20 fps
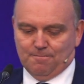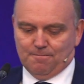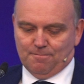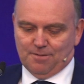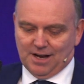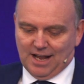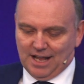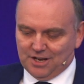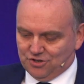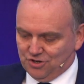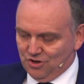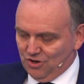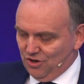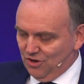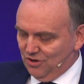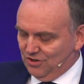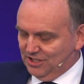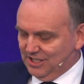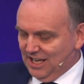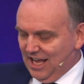But I
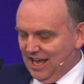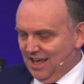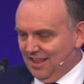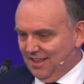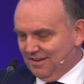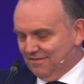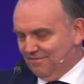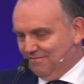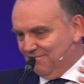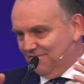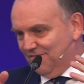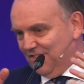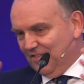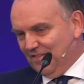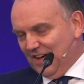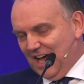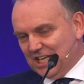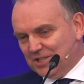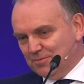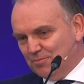do say that the
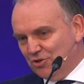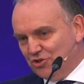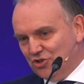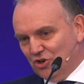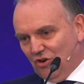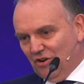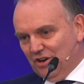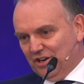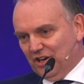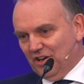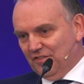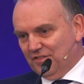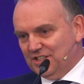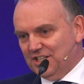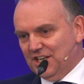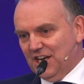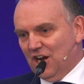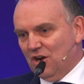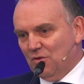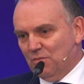vast majority of us
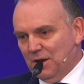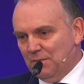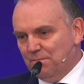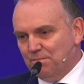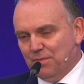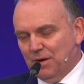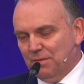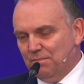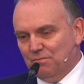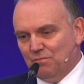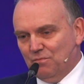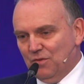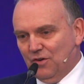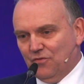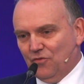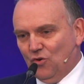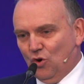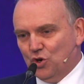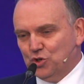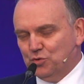here, we, we, we,
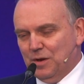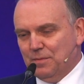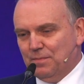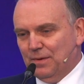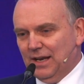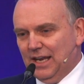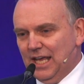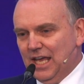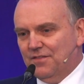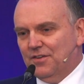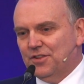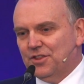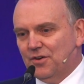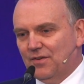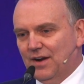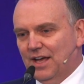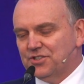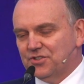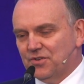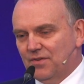of course, we believe in the
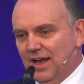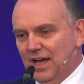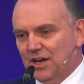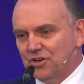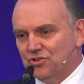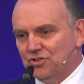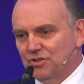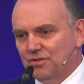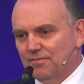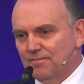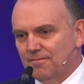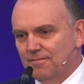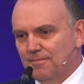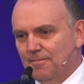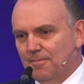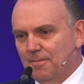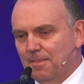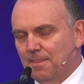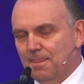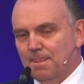resurrection.
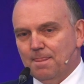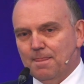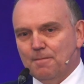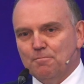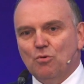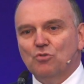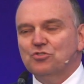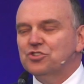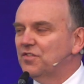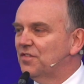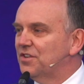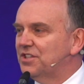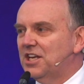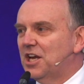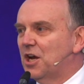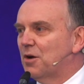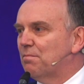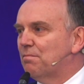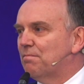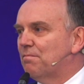Most of us
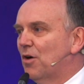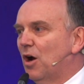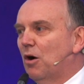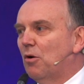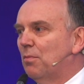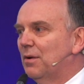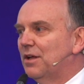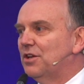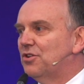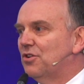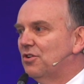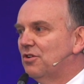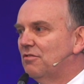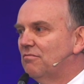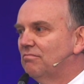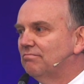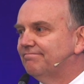here probably do.